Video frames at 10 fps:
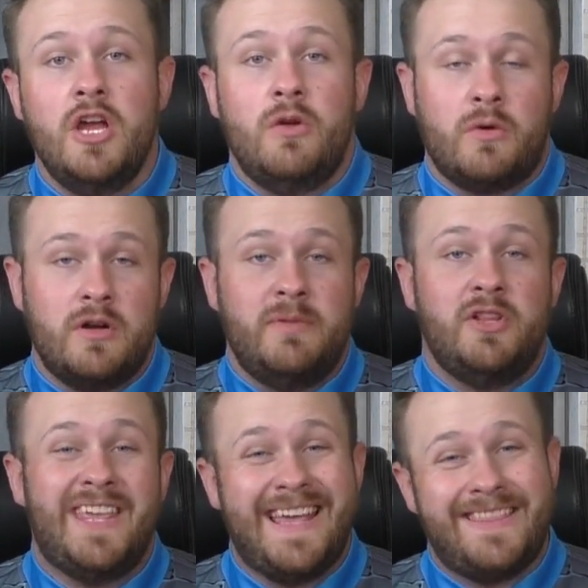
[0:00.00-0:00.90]
we're going to be
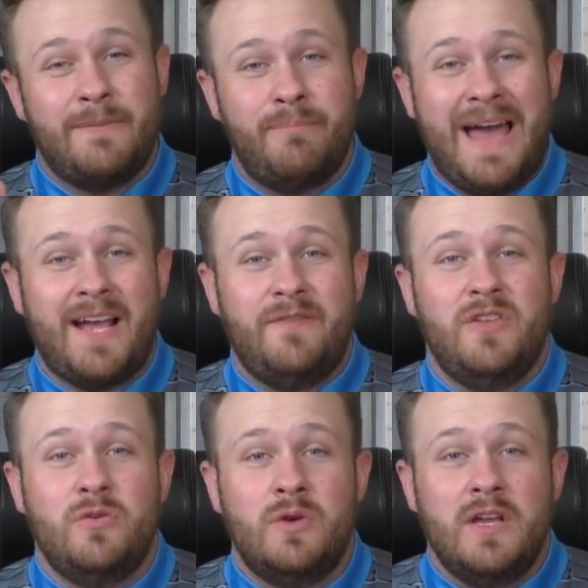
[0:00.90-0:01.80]
looking at the back
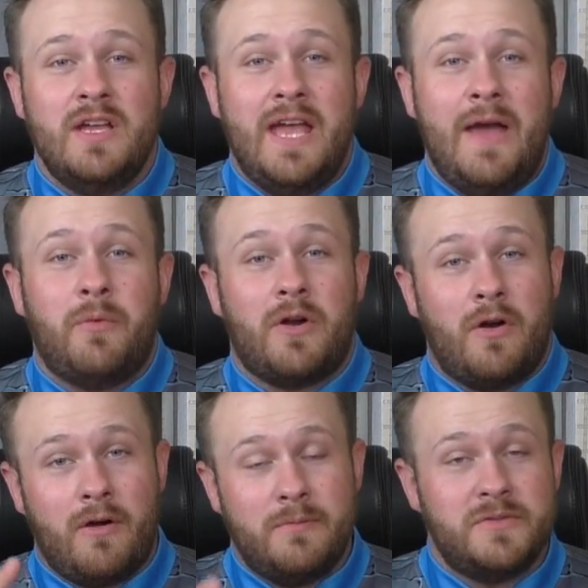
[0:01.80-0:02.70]
view and what our
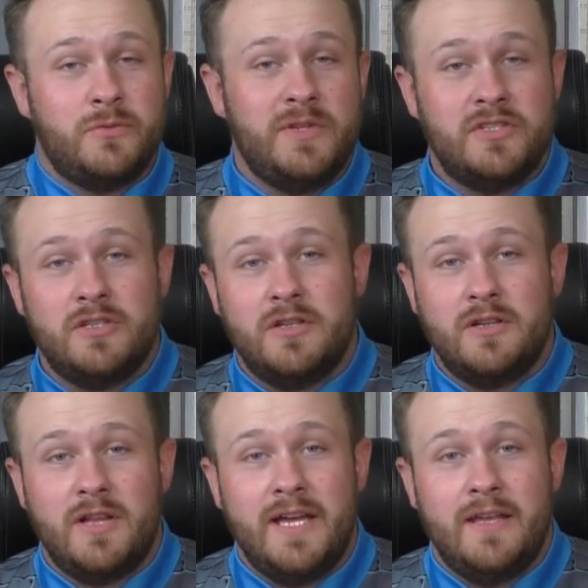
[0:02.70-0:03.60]
arm swing should
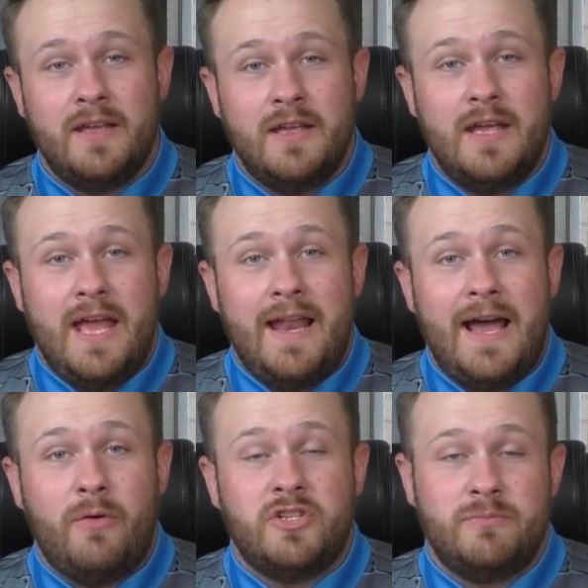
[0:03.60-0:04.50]
look like and
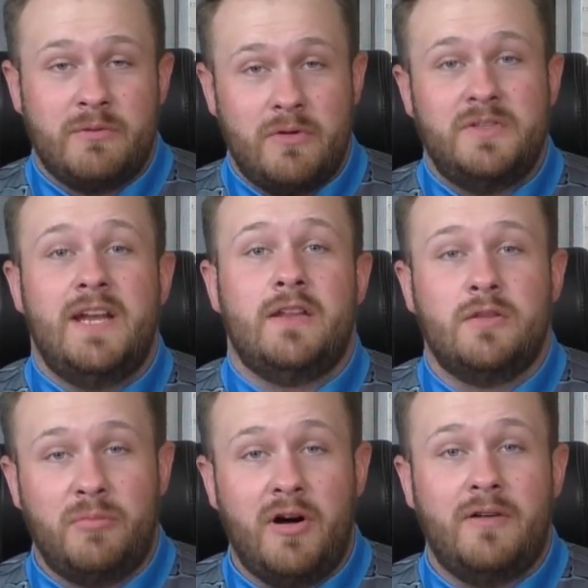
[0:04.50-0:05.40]
how we should be rotating
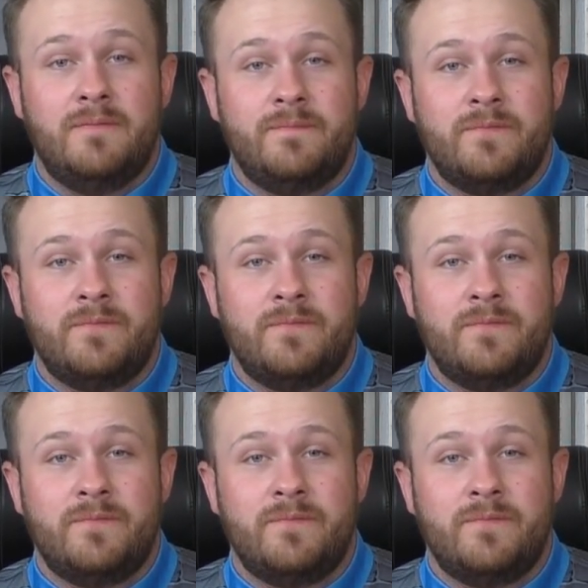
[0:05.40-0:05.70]
the ball.